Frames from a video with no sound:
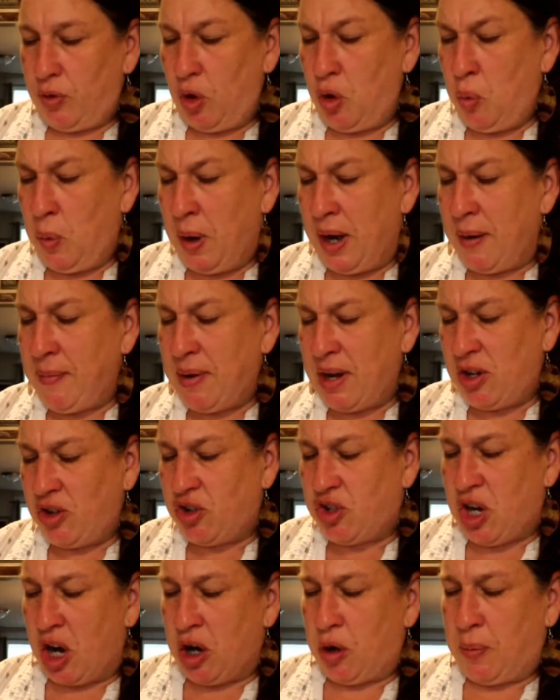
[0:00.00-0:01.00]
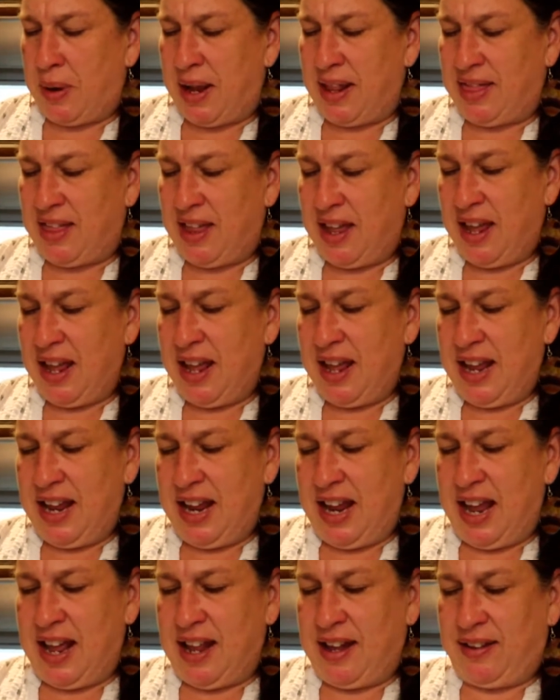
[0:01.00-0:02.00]
what I'm going to start with
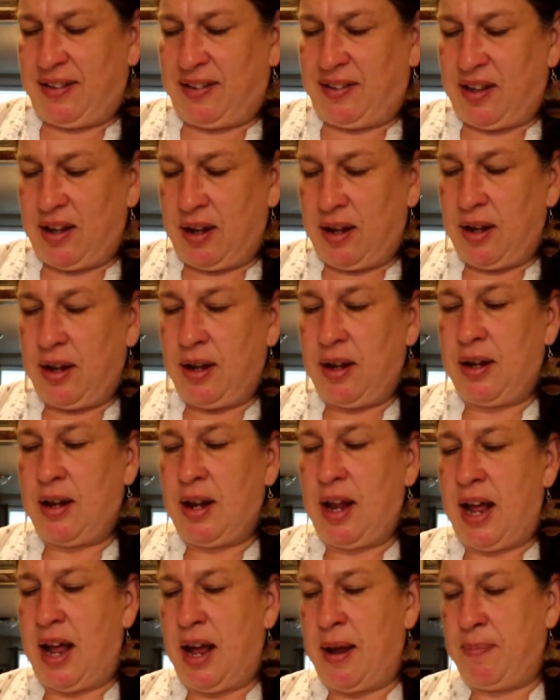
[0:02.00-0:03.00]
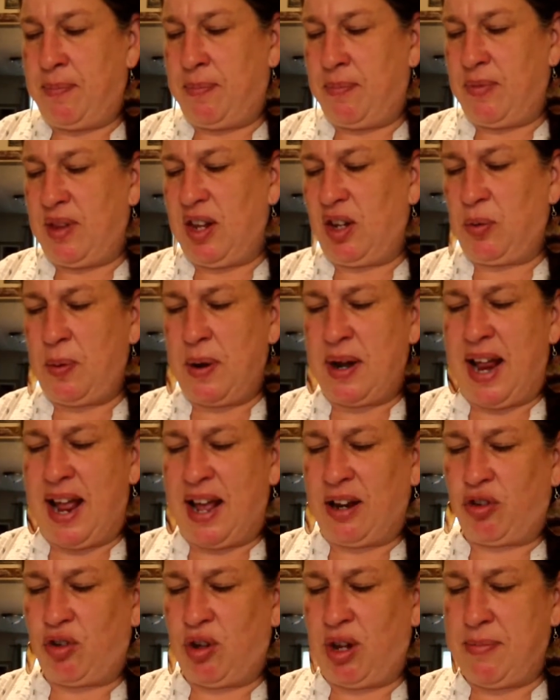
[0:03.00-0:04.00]
is, this one
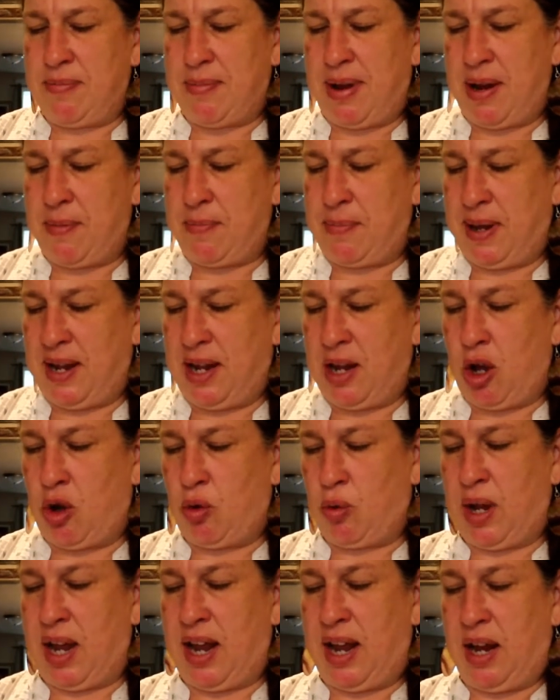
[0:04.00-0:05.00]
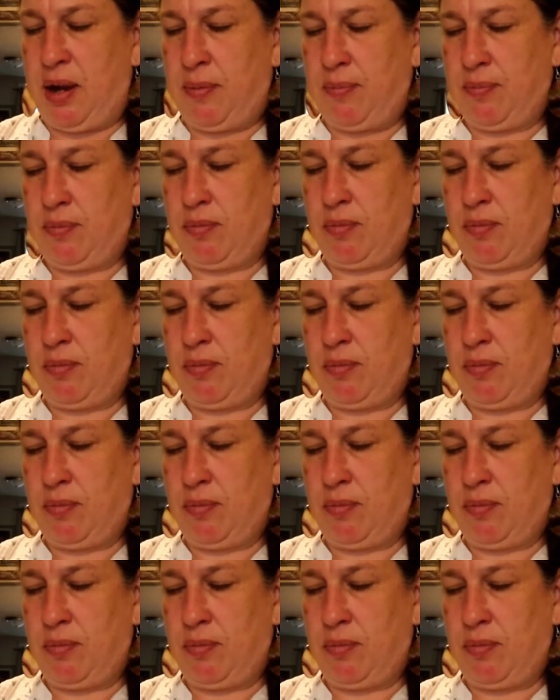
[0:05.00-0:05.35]
actually might be okay.